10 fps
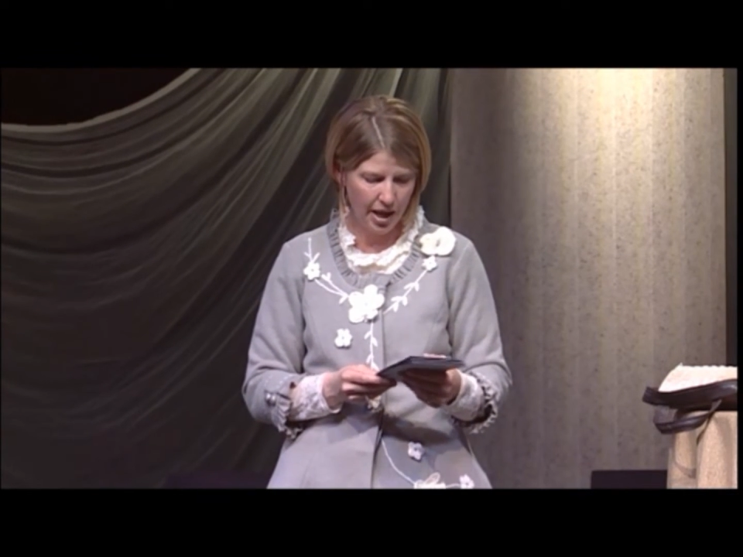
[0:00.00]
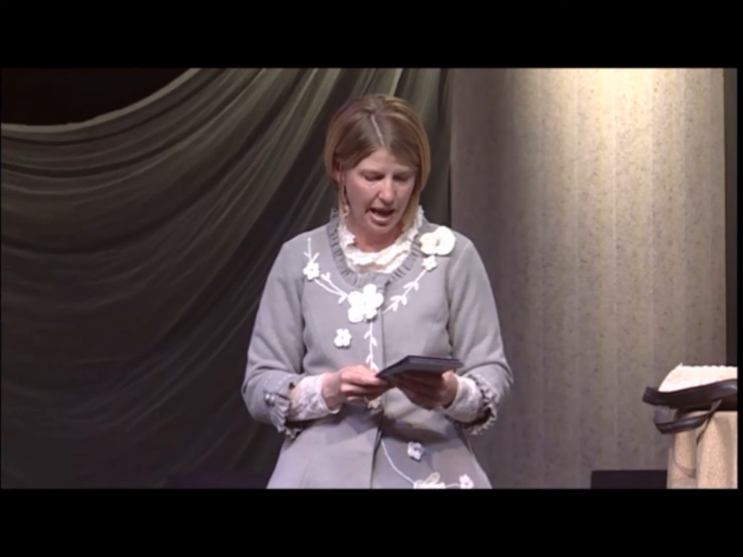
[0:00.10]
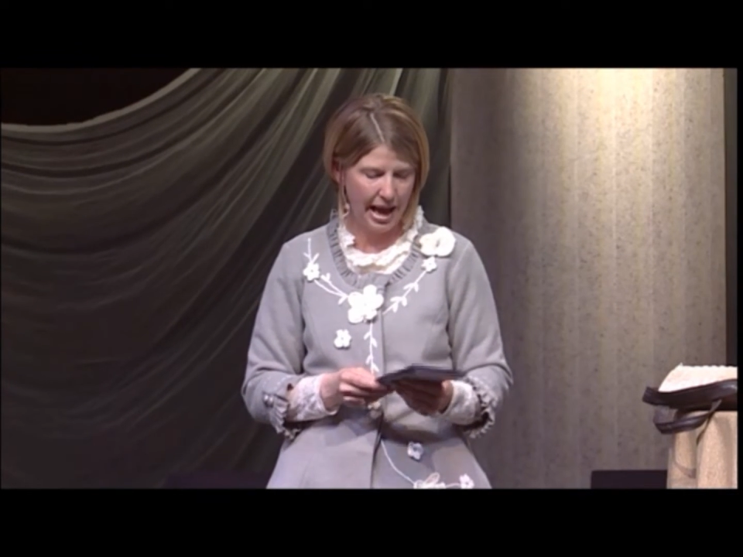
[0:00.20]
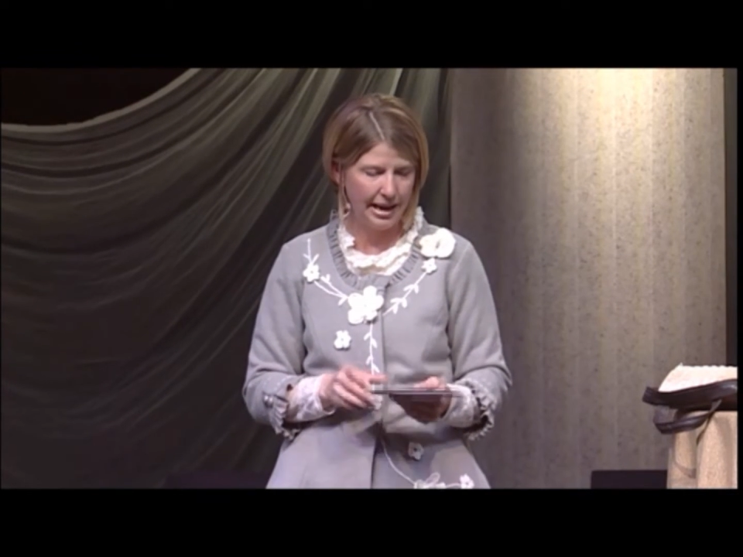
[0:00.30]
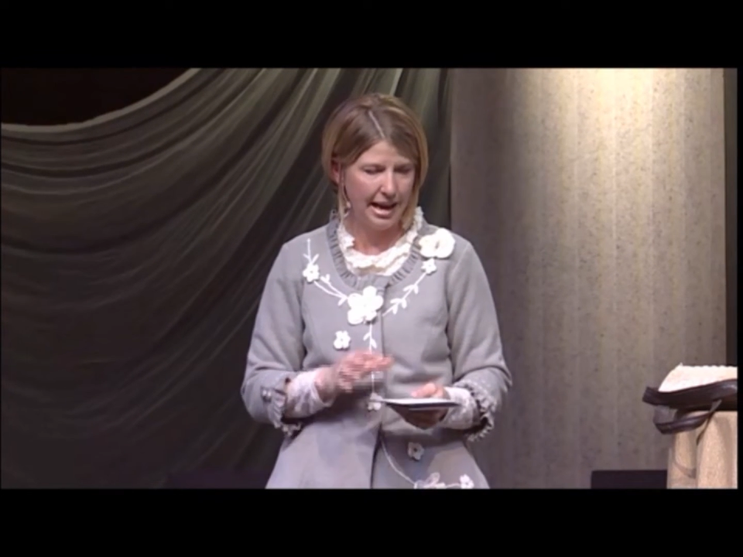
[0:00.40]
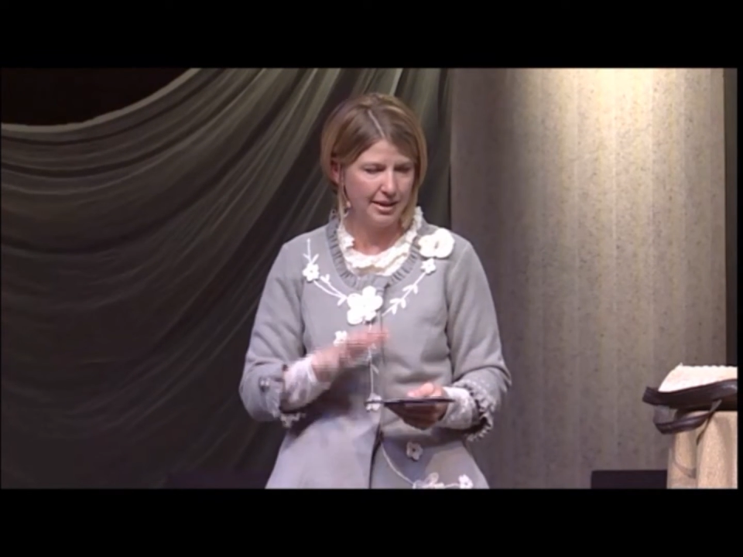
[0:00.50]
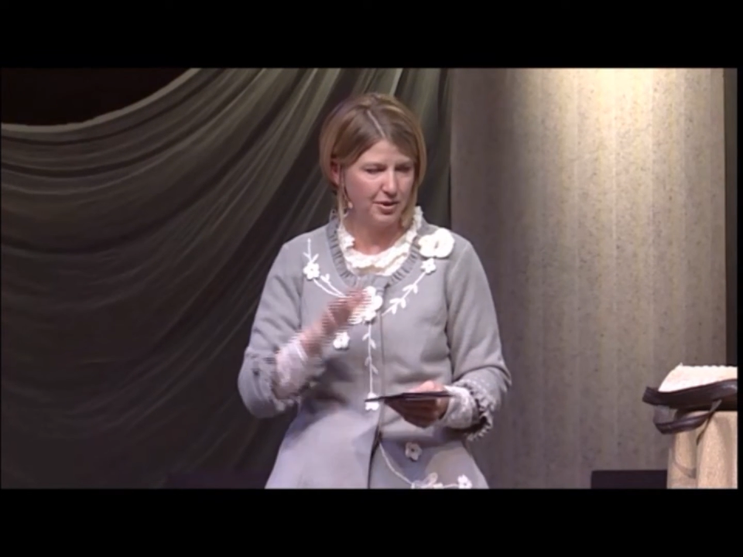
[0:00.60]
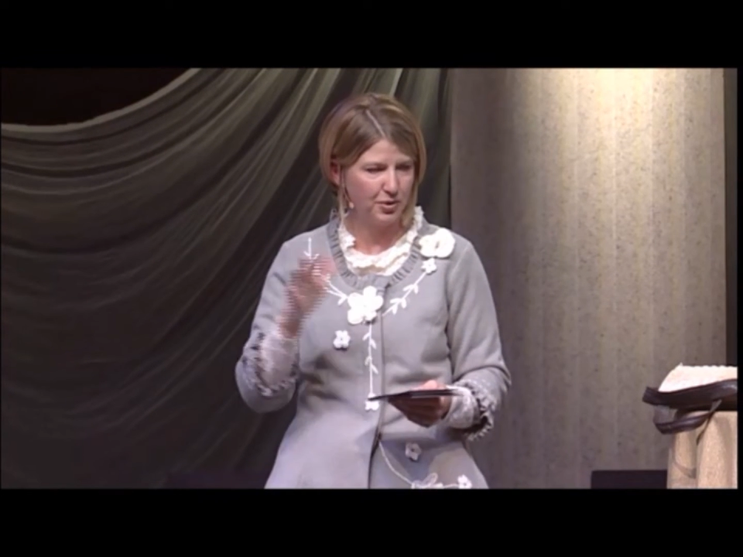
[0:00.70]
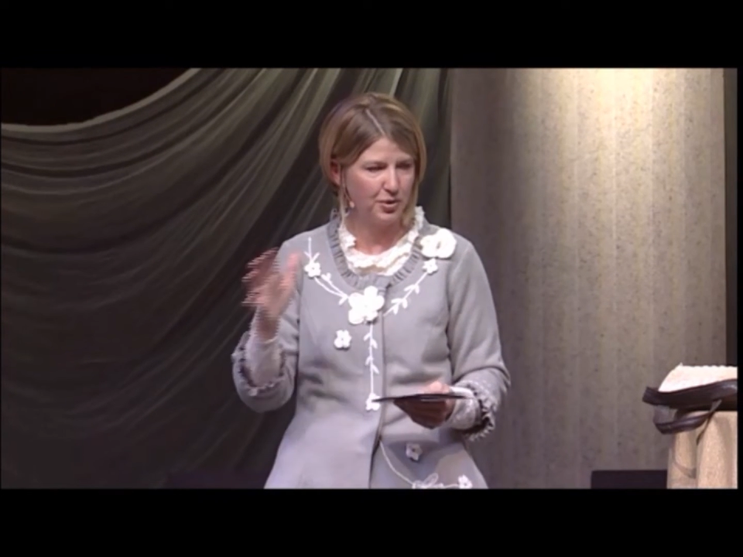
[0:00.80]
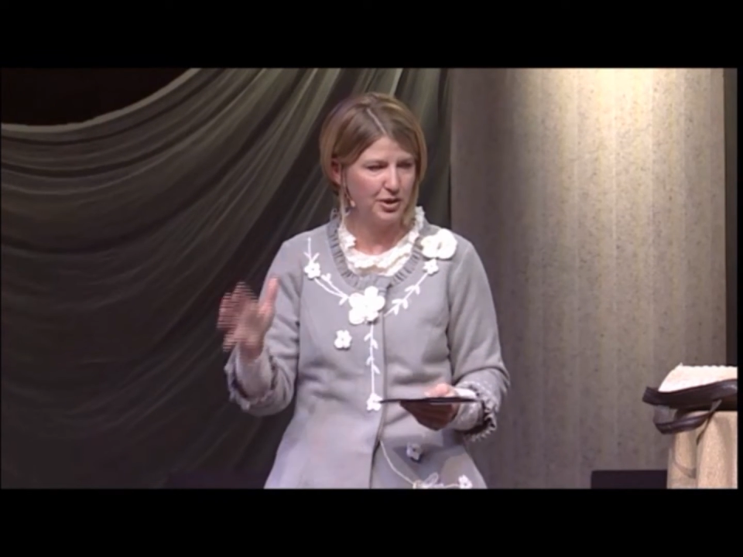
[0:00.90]
And as
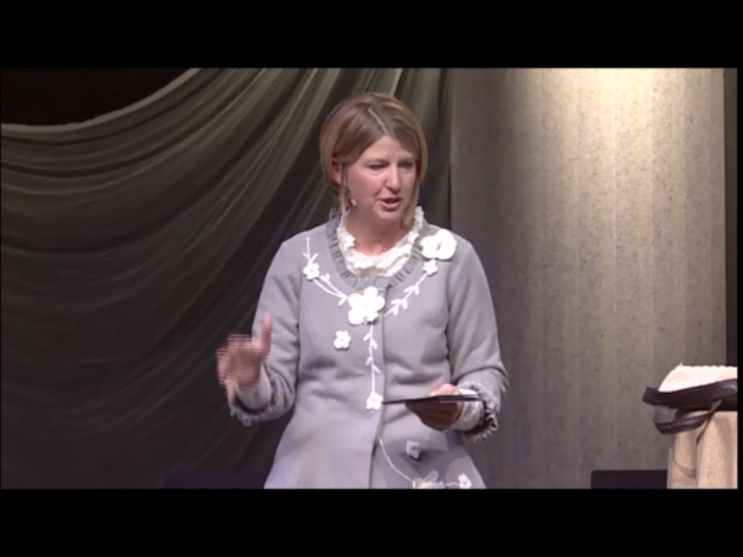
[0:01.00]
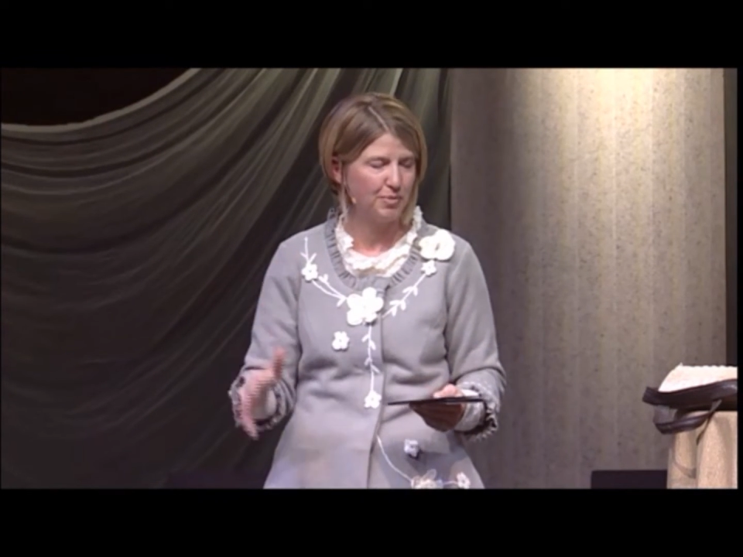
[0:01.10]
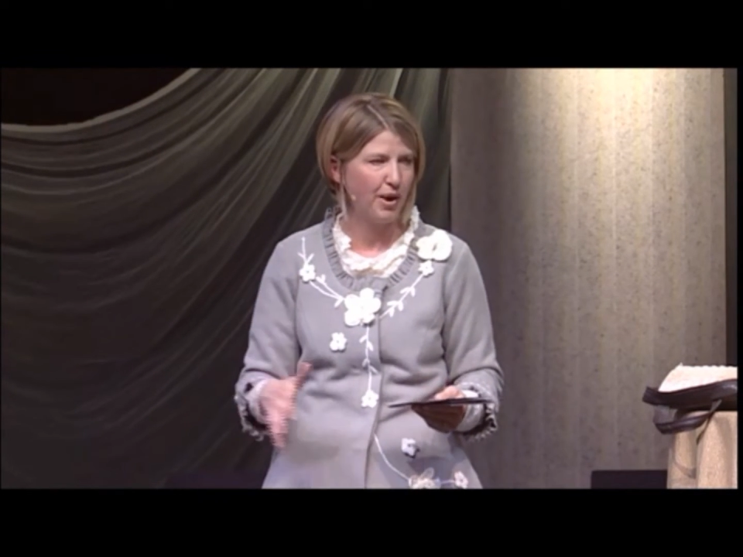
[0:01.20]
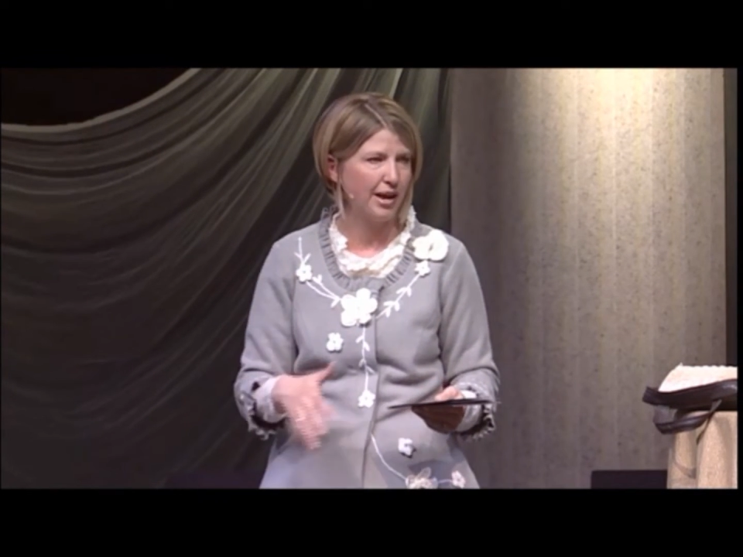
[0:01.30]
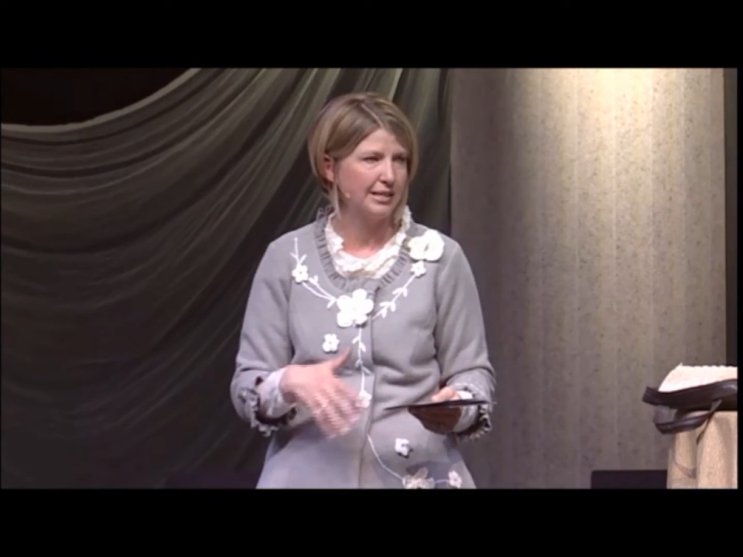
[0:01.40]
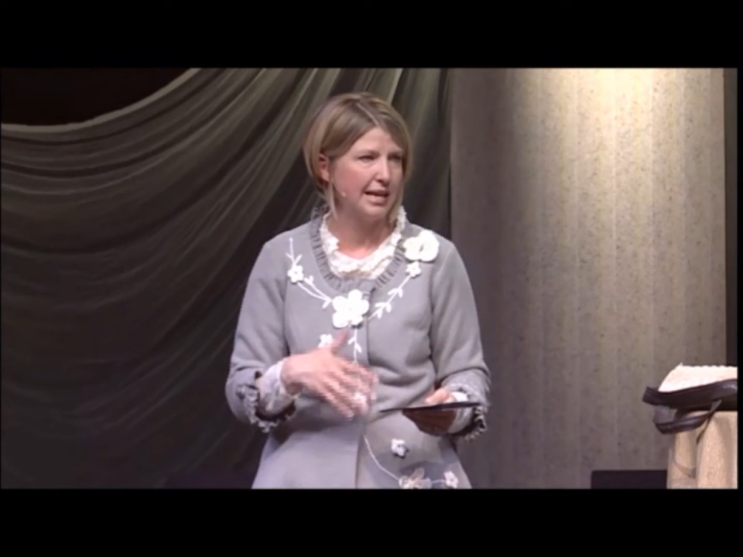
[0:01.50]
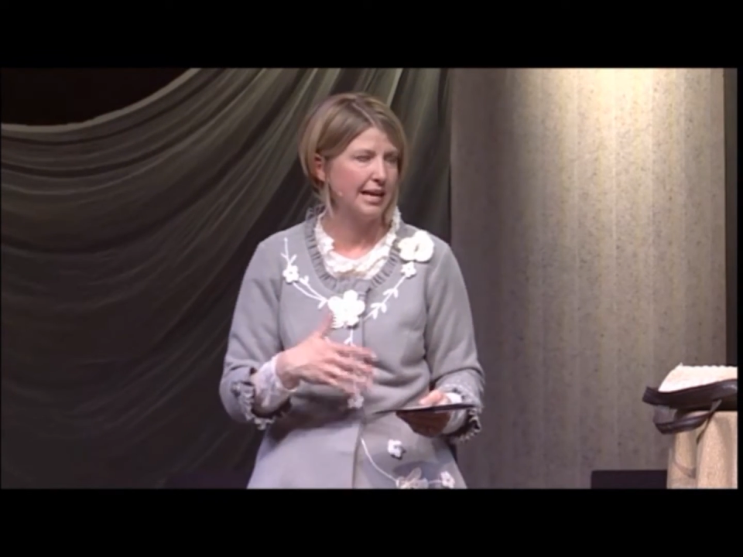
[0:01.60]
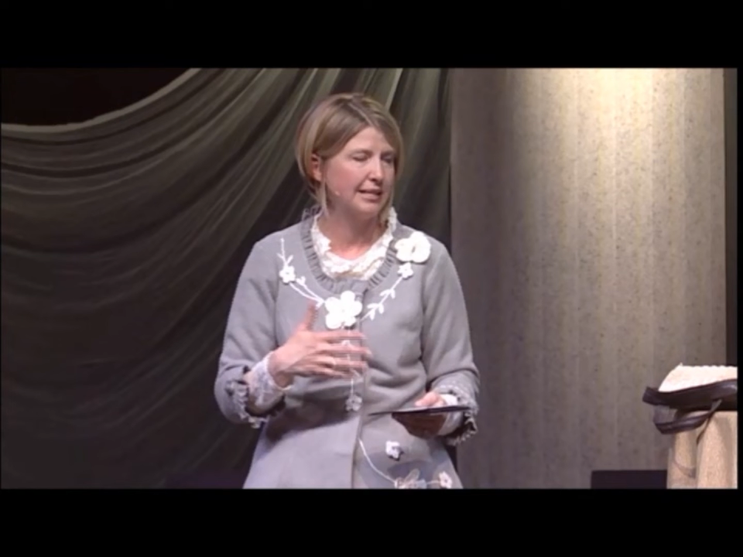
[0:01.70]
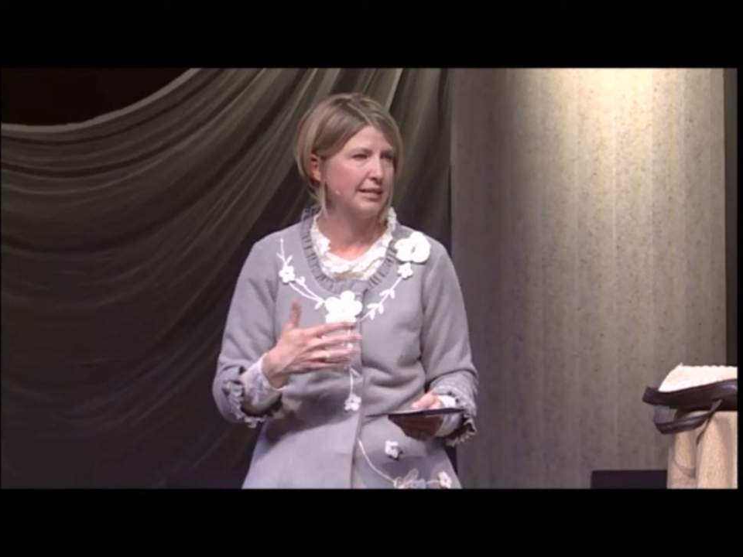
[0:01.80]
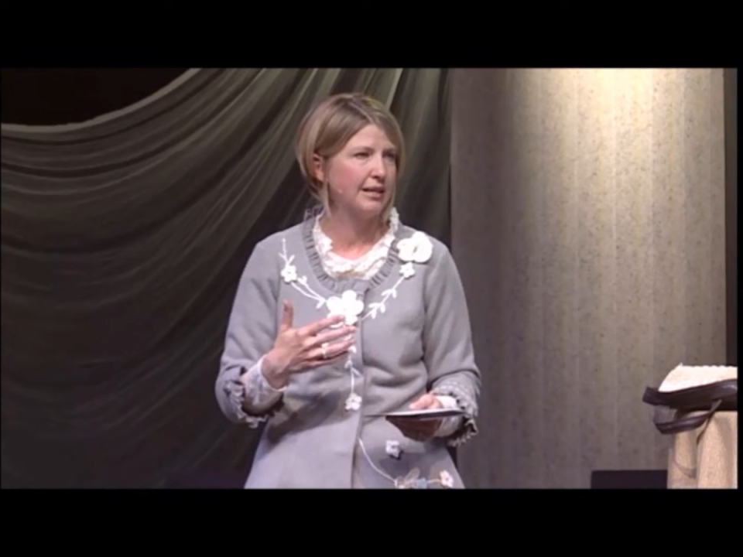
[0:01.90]
through this
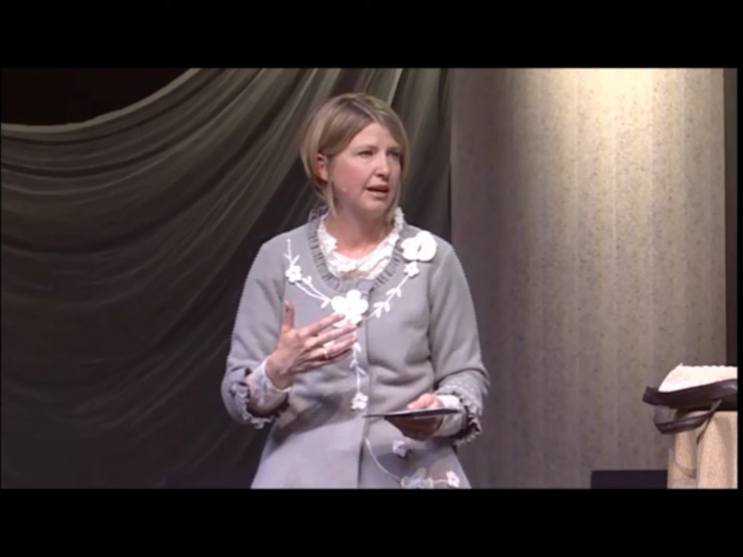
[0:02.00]
process,